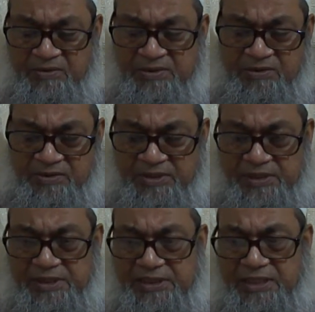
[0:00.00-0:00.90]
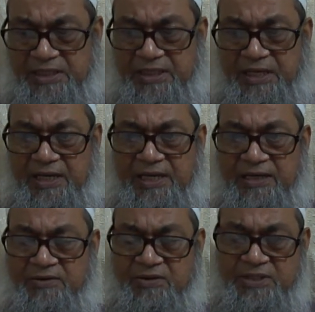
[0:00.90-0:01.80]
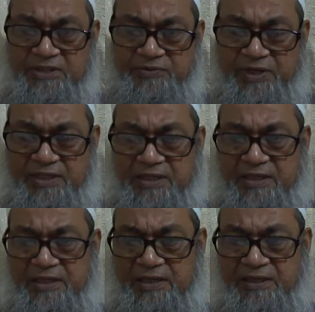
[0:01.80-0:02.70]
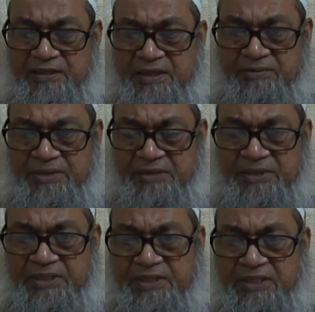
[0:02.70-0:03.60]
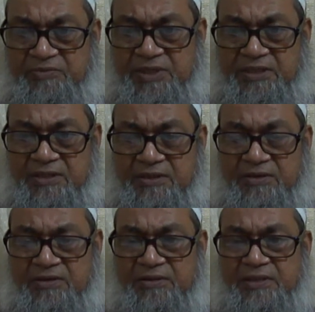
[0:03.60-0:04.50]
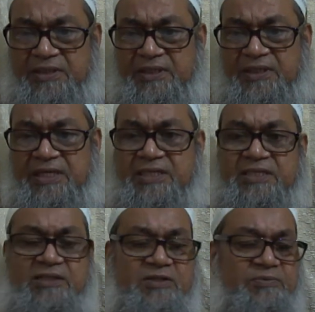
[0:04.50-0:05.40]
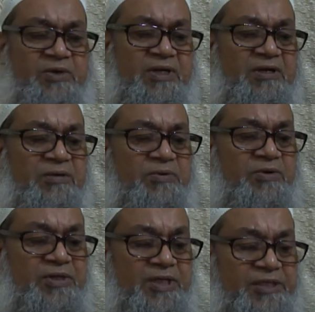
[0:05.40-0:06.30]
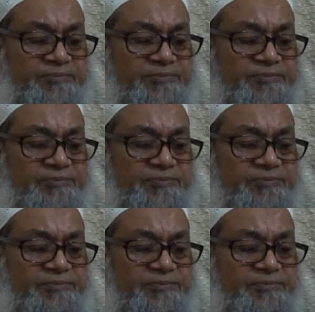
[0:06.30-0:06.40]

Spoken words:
concentration and causes further damaging effect on the hair cells of organ of Corti.